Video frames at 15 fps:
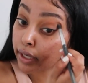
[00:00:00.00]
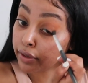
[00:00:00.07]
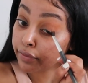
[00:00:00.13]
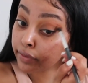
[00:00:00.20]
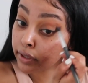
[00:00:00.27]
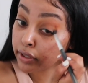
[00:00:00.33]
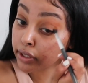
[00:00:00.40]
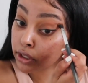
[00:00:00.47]
I
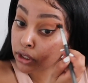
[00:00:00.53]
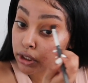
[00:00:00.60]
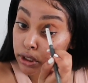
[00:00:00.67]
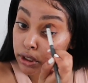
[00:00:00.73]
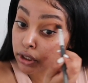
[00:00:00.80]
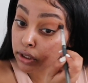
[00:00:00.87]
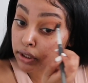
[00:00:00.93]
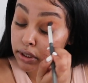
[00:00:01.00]
feel like
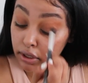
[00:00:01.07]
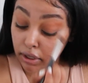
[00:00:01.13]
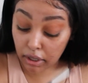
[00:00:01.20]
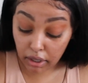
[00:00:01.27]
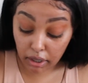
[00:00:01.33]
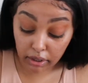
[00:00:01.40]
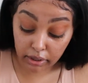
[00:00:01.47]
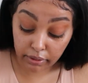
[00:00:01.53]
she's just an
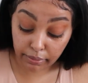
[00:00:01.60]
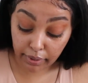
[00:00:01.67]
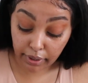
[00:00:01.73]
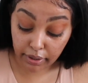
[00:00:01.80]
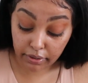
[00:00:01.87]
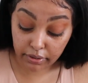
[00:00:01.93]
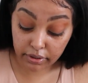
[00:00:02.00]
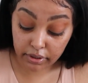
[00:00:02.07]

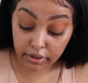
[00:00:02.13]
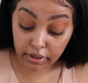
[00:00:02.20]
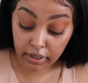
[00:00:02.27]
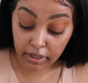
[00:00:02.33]
all-around